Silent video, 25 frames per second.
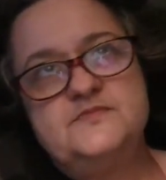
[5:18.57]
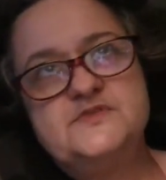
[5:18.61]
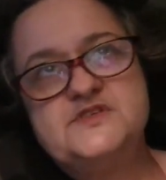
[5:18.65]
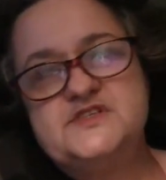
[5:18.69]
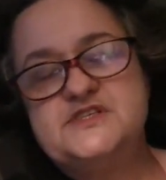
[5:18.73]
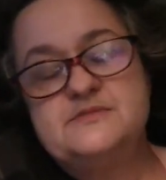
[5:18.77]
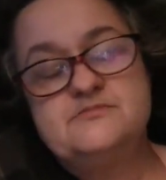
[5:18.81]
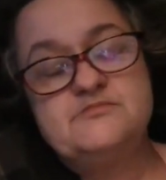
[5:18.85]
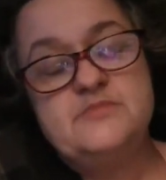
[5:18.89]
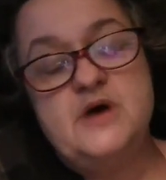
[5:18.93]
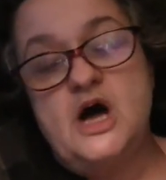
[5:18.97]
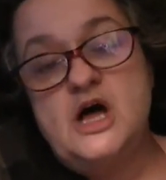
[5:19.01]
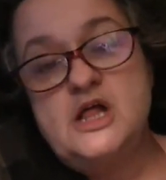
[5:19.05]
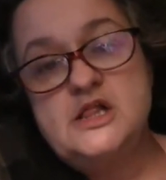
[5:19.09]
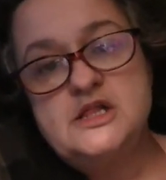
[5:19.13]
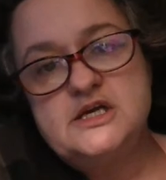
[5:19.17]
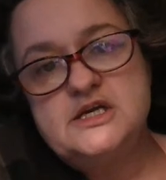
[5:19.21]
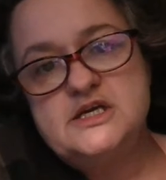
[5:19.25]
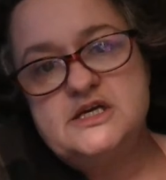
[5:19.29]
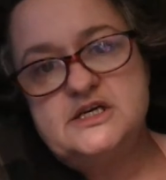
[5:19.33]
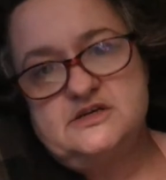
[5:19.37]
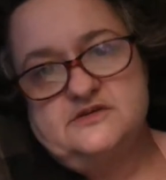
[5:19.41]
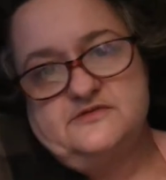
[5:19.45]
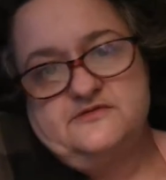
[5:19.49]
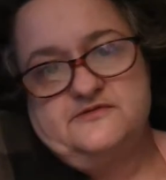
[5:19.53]

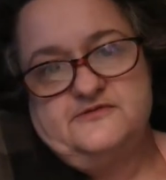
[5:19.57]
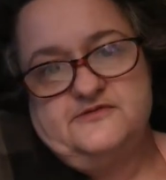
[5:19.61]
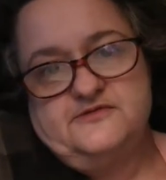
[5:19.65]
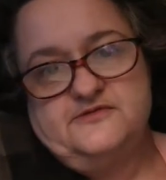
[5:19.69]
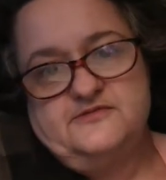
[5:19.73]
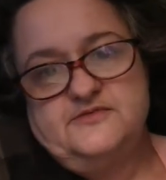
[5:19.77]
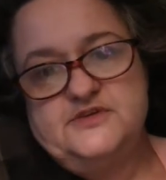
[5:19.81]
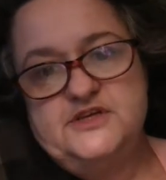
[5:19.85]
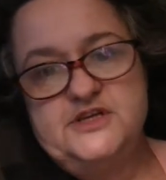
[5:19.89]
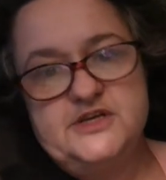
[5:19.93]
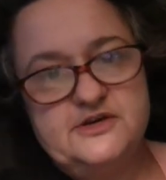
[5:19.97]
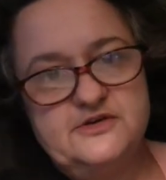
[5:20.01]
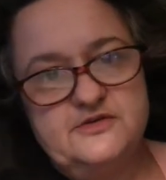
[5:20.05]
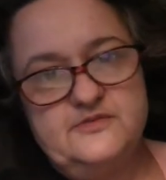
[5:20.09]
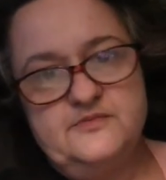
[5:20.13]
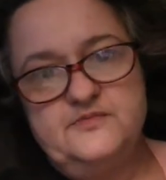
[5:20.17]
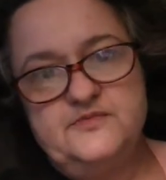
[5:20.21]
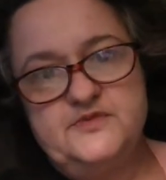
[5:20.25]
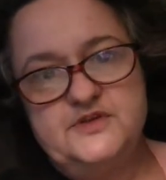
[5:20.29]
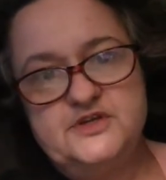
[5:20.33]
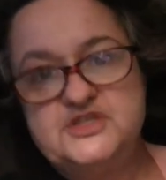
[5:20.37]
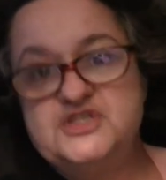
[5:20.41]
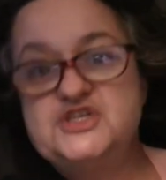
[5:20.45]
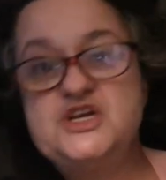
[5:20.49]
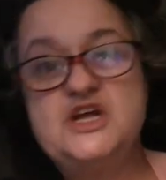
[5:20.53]
symbolic of you know
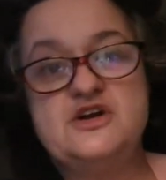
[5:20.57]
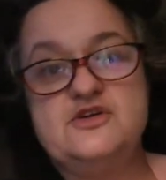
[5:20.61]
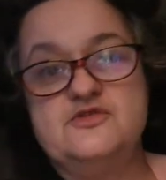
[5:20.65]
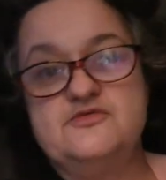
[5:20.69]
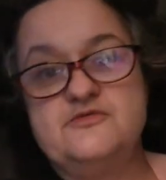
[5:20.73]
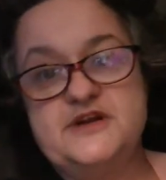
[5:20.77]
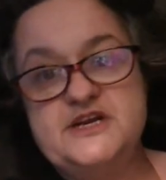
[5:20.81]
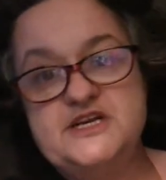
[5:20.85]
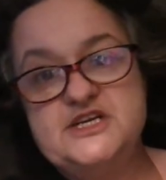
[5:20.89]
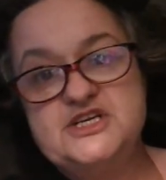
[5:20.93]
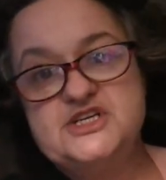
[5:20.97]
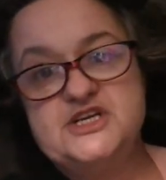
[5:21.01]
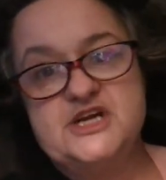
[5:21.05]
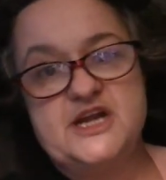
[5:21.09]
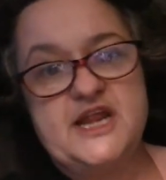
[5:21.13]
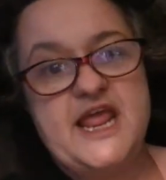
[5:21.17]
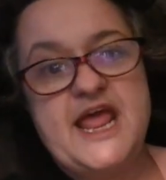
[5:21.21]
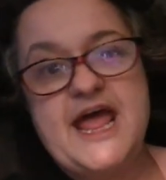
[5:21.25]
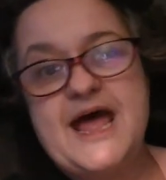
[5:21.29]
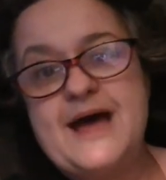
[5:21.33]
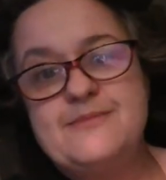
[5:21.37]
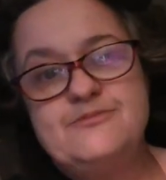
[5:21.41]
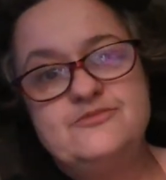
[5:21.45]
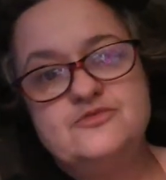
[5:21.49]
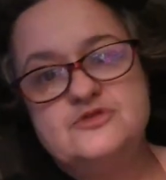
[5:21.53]
the generation
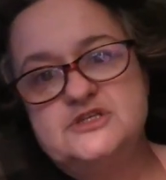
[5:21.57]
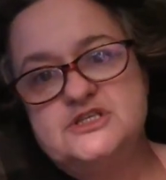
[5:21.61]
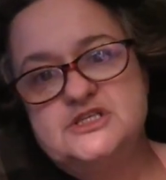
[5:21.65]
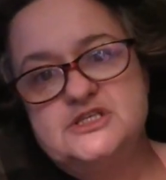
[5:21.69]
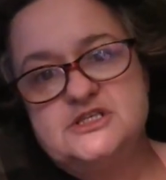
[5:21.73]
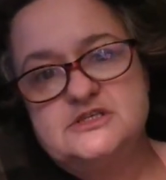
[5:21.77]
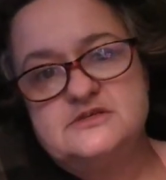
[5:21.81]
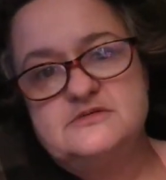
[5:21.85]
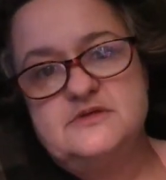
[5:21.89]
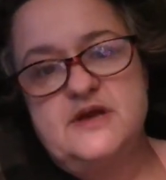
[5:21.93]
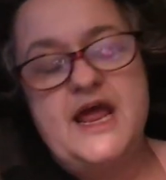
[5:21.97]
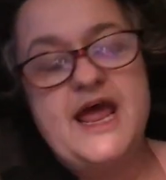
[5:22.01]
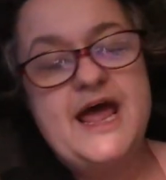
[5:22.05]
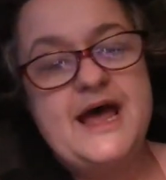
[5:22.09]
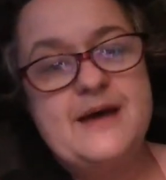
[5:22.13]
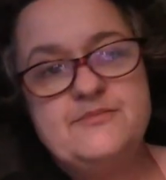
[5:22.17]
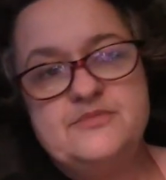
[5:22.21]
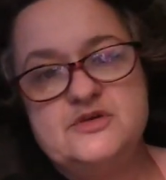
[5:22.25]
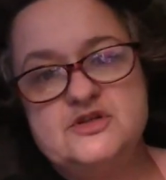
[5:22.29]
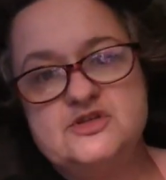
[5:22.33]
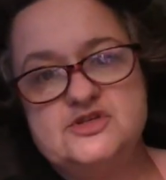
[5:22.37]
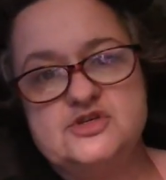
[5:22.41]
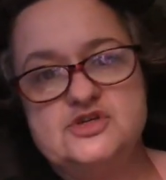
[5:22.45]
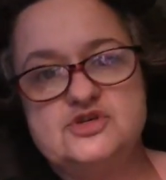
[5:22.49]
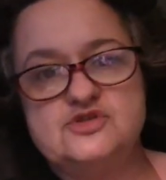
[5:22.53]
gap which
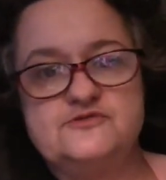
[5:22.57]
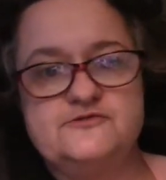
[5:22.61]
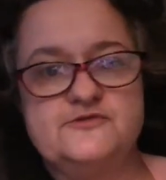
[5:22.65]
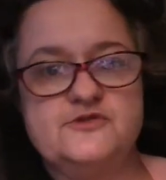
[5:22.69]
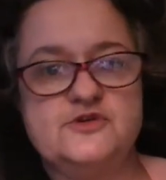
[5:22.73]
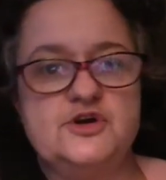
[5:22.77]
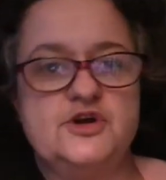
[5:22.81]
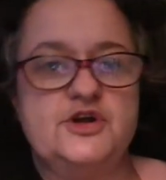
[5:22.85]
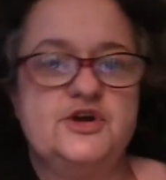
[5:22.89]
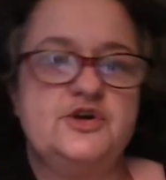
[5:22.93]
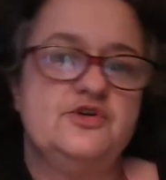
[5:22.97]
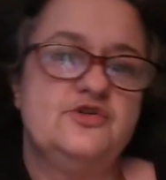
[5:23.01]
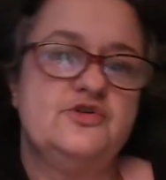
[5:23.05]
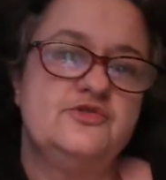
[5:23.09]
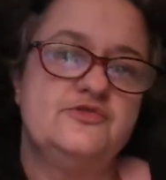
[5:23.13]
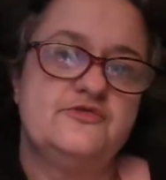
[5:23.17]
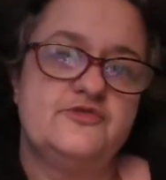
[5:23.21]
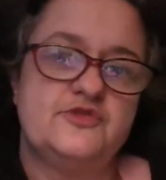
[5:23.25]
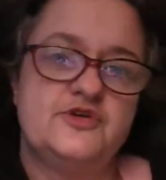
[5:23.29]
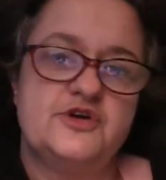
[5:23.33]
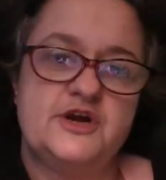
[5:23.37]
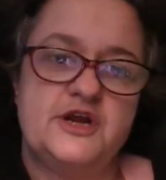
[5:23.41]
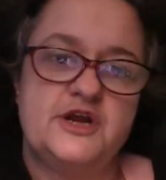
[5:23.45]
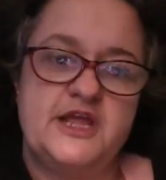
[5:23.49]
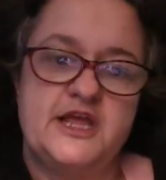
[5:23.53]
happens over and
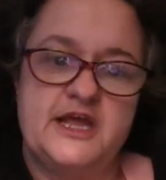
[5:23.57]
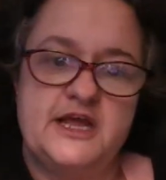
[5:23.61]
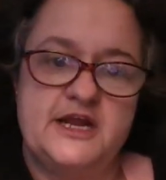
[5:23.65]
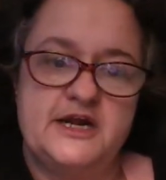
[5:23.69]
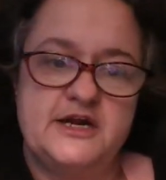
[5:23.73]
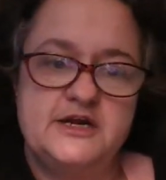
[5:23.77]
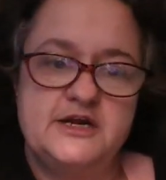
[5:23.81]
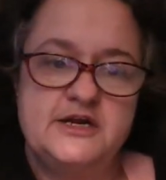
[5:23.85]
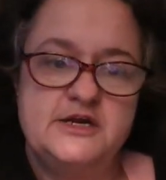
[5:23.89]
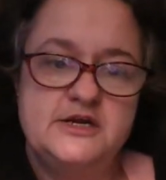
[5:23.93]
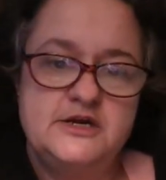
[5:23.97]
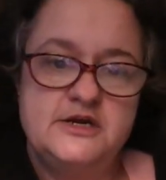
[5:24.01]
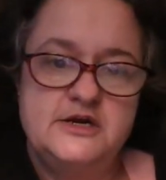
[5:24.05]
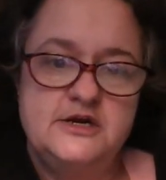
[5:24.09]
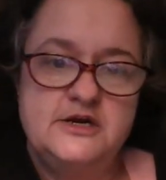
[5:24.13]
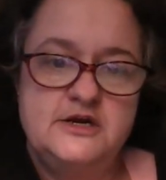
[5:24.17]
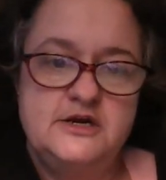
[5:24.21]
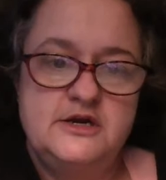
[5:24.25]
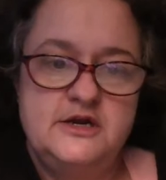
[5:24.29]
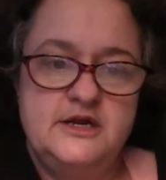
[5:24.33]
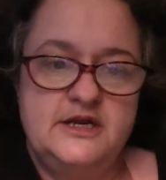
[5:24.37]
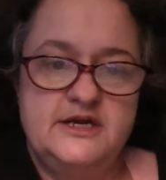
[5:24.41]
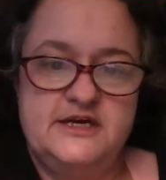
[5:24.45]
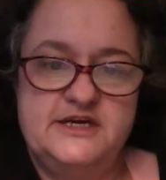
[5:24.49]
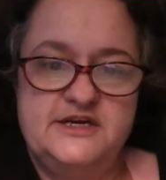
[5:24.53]
over again
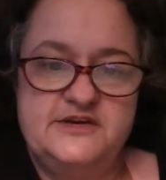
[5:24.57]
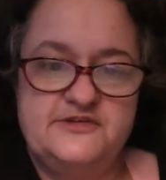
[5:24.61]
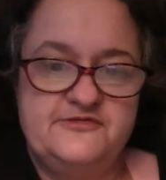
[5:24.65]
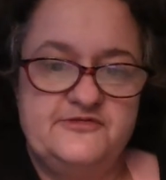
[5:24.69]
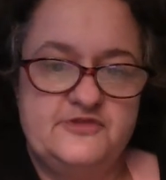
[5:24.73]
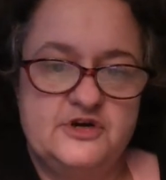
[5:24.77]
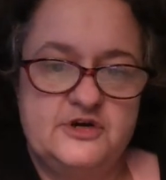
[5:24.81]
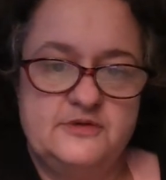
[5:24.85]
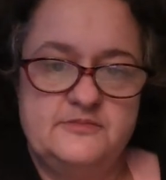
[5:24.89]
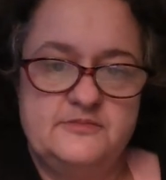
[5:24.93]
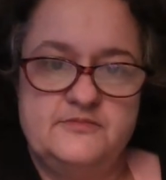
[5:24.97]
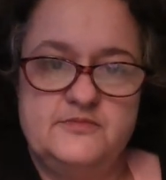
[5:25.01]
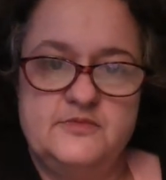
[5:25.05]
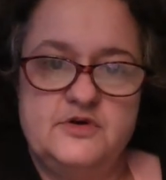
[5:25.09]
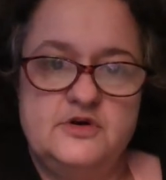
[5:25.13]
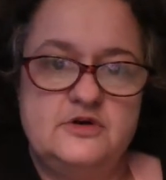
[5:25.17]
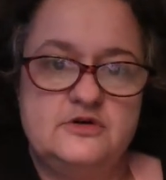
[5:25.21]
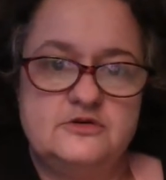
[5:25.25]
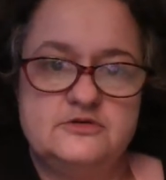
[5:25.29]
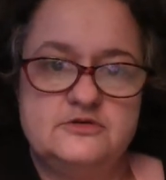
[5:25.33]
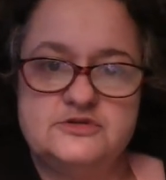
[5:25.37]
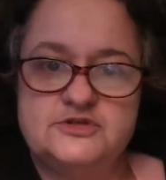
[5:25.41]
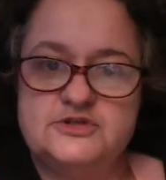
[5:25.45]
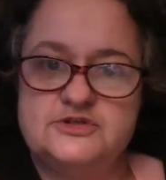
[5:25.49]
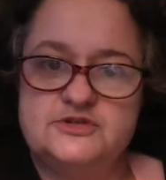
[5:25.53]
in different
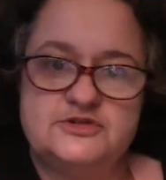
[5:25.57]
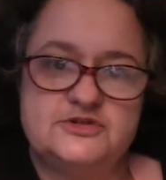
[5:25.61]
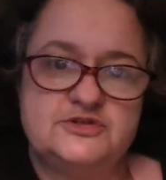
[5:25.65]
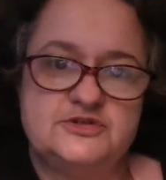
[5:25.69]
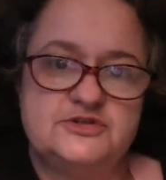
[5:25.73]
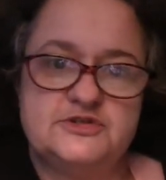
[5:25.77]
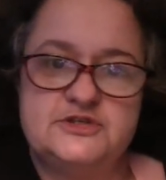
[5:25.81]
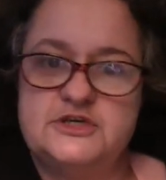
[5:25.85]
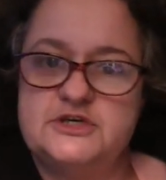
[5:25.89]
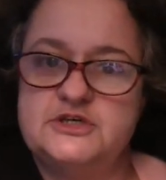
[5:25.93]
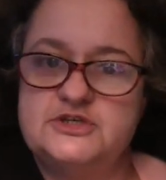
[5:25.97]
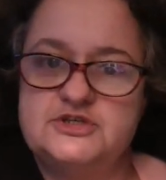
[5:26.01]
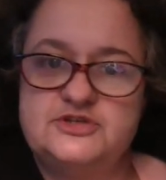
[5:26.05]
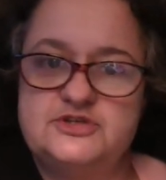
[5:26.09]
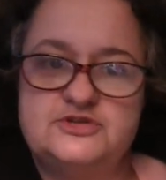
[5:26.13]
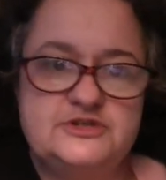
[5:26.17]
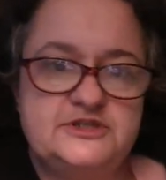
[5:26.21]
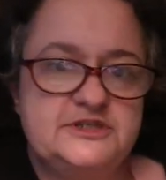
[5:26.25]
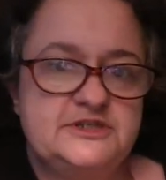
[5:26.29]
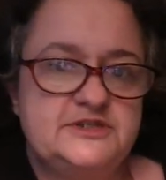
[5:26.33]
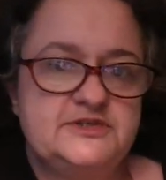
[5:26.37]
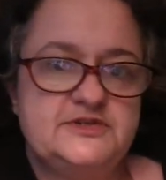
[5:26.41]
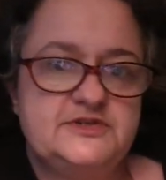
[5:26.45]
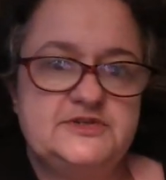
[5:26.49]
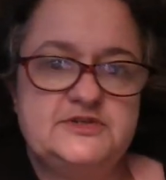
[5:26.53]
cultures
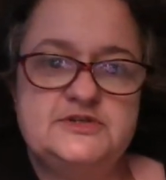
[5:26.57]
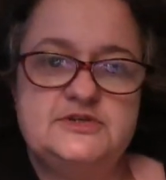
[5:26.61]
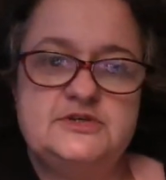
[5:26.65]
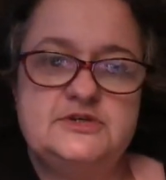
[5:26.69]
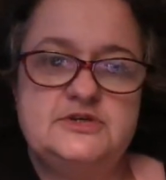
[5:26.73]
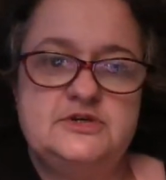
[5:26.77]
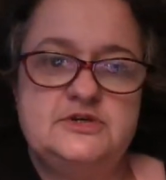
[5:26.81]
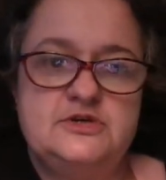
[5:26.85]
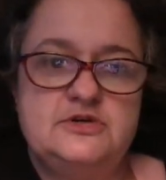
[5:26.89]
countries